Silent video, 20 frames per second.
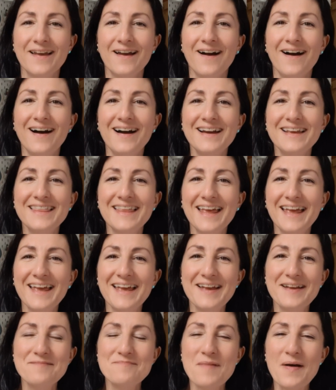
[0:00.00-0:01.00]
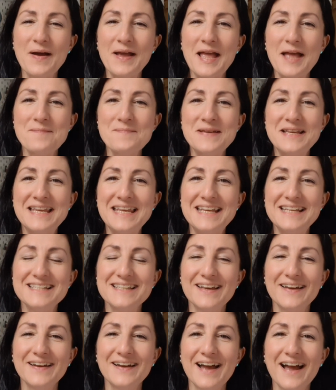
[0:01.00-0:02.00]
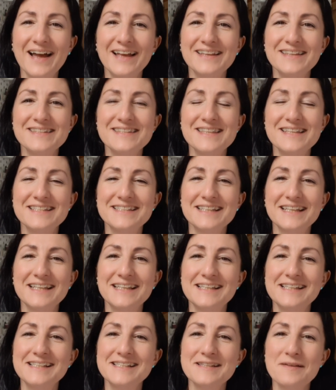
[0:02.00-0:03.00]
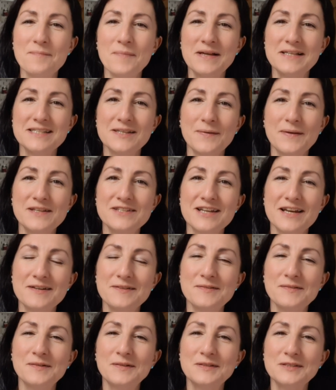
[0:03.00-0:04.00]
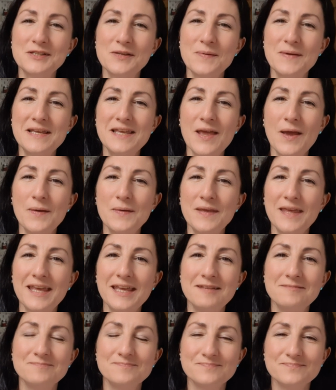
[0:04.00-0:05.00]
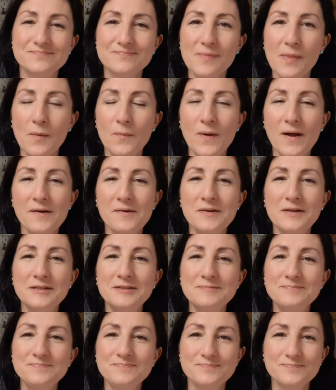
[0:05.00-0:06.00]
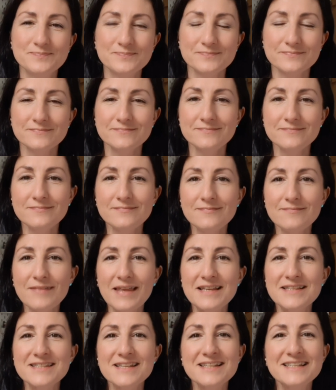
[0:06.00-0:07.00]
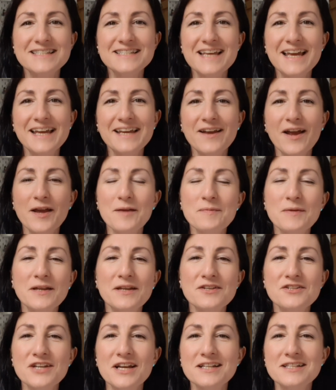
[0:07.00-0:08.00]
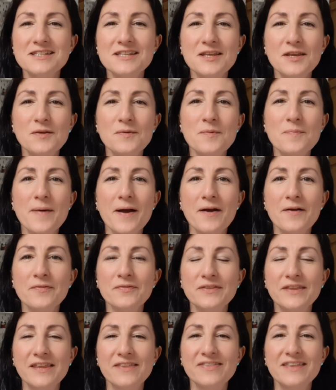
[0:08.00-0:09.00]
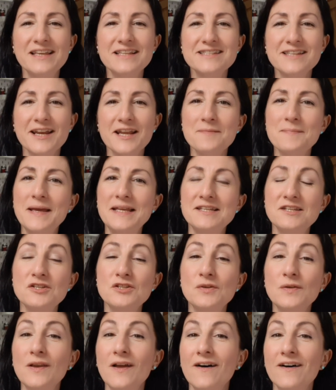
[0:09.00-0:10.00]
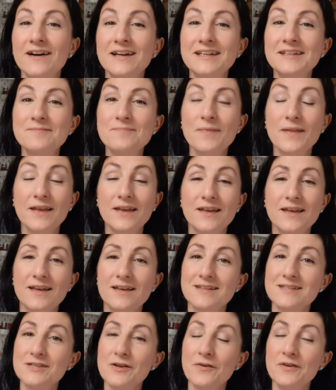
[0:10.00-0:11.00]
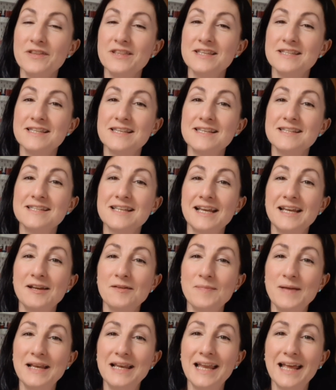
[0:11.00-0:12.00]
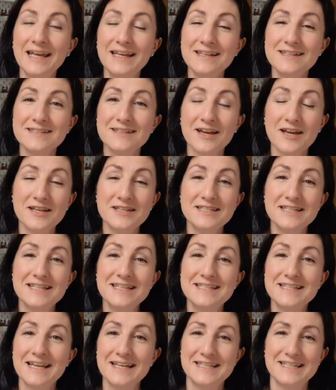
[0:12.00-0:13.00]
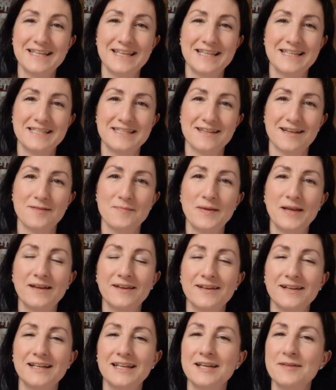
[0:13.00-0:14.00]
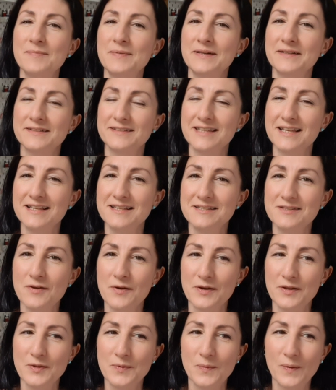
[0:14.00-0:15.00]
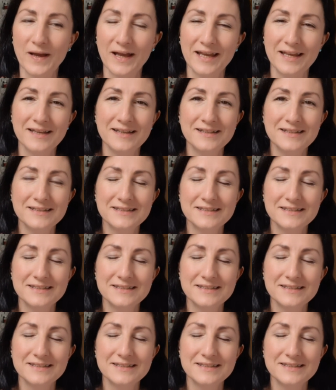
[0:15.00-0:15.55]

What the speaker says: Hi there, I am Anita and this is my sewing channel, Sewing Yogi. Welcome. So today I'm going to chat to you about the things that I made in July. Sorry this is a little bit late. I did intend to get this done a bit earlier, but things got in the way